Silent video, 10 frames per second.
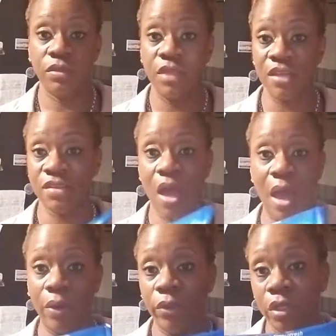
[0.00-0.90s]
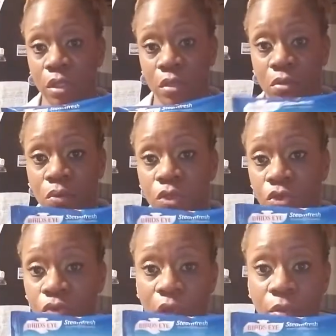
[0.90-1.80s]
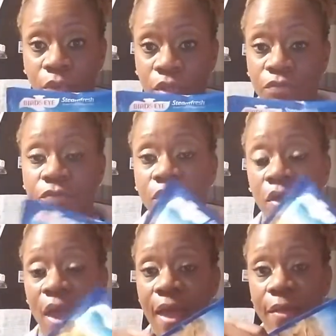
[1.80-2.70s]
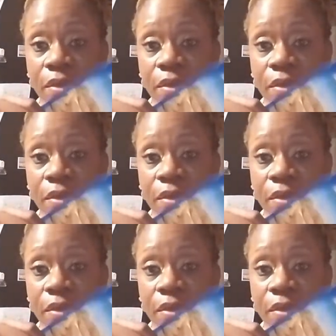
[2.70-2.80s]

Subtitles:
That's how I would eat it, with the ground beef and